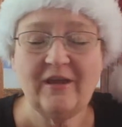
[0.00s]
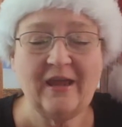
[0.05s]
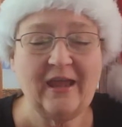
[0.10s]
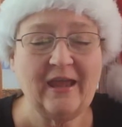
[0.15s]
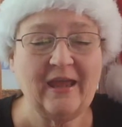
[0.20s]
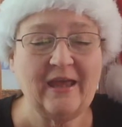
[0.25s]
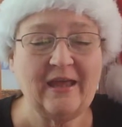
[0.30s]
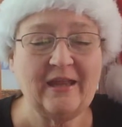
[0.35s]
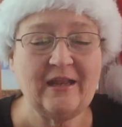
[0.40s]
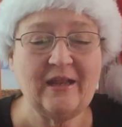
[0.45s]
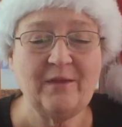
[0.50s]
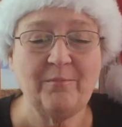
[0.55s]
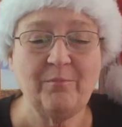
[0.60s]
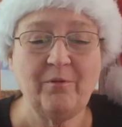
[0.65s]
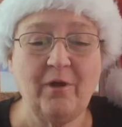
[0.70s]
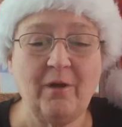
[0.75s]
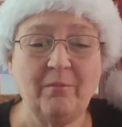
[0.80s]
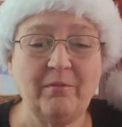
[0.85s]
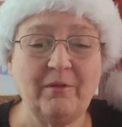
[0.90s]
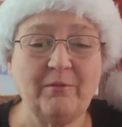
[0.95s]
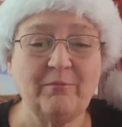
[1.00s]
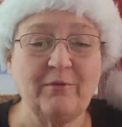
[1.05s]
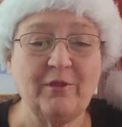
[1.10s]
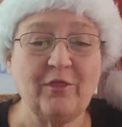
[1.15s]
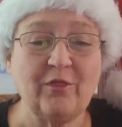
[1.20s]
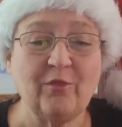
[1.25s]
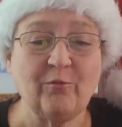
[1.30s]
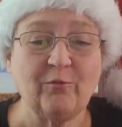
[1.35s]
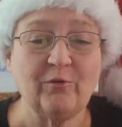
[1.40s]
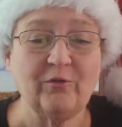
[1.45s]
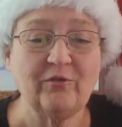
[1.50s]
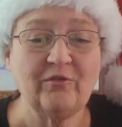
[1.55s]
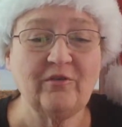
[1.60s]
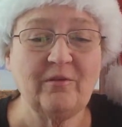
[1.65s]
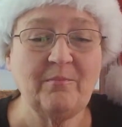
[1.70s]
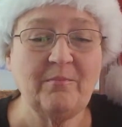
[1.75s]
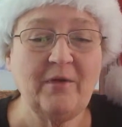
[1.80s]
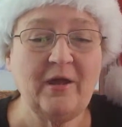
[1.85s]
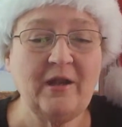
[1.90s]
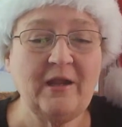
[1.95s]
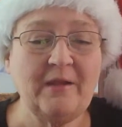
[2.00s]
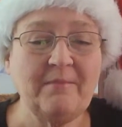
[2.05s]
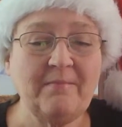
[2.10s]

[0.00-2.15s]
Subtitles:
and it probably would thrill somebody.